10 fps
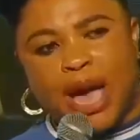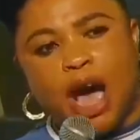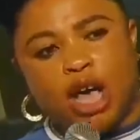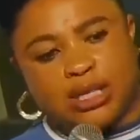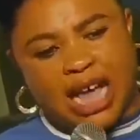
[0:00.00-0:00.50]
to pay
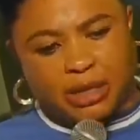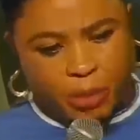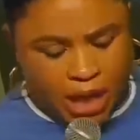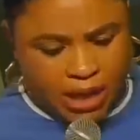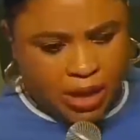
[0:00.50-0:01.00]
us that
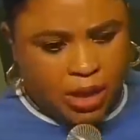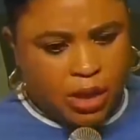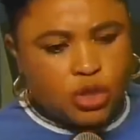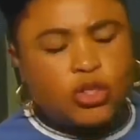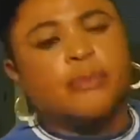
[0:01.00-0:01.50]
money,
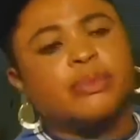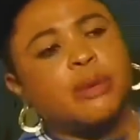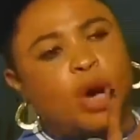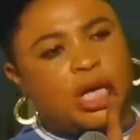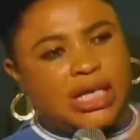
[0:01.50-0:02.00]

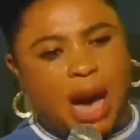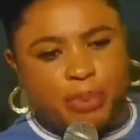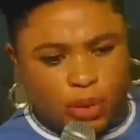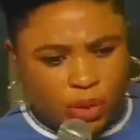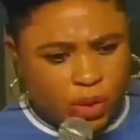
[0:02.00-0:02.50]
something must
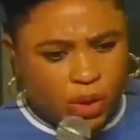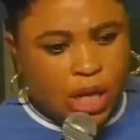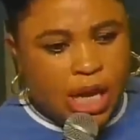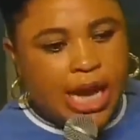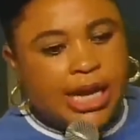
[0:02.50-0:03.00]
happen.
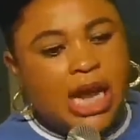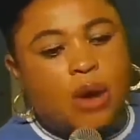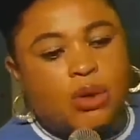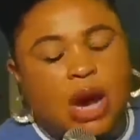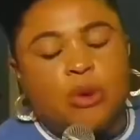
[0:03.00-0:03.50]
Either they
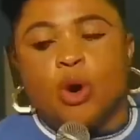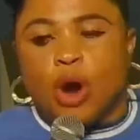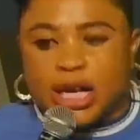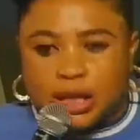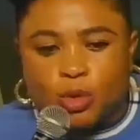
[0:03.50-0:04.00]
will say, we'll
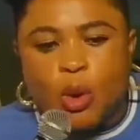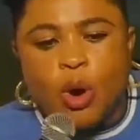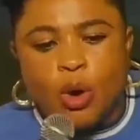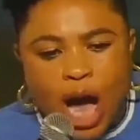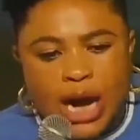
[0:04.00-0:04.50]

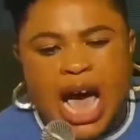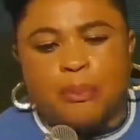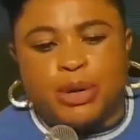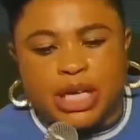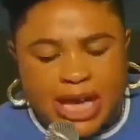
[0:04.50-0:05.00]
run
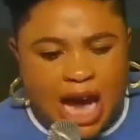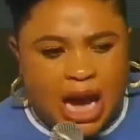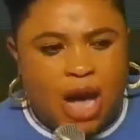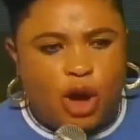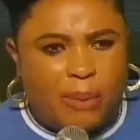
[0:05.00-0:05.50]
and bring the
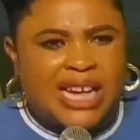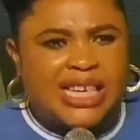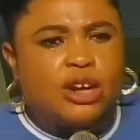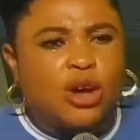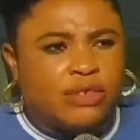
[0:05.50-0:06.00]
account number. At
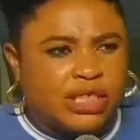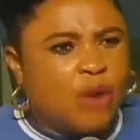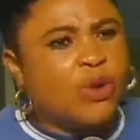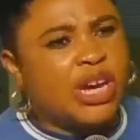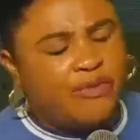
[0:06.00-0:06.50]
the end of the day,
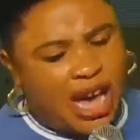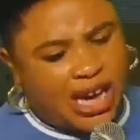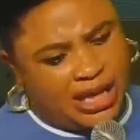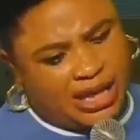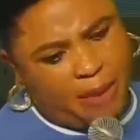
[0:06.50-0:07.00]
we never
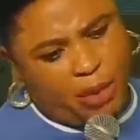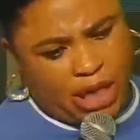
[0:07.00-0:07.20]
get that